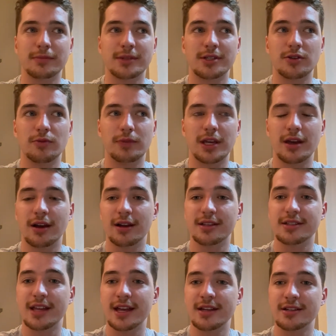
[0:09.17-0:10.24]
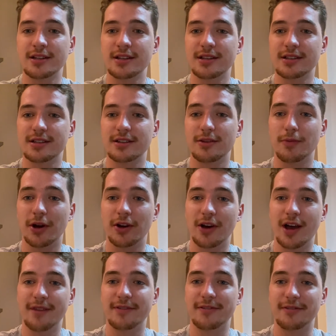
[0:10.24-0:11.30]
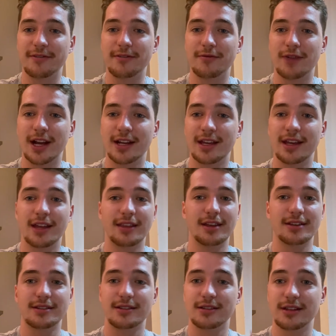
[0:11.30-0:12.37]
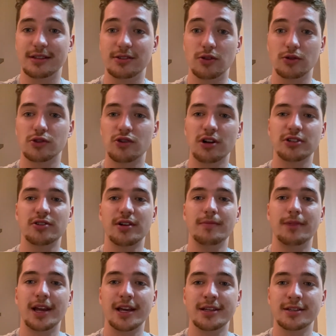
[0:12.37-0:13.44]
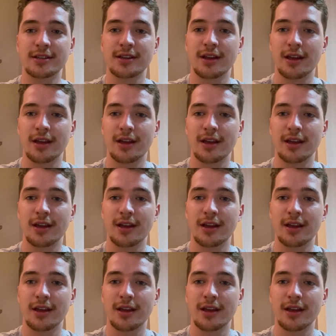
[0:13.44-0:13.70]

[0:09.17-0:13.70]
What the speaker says: still be early stages and you might not have everything ready and there's no structure in place.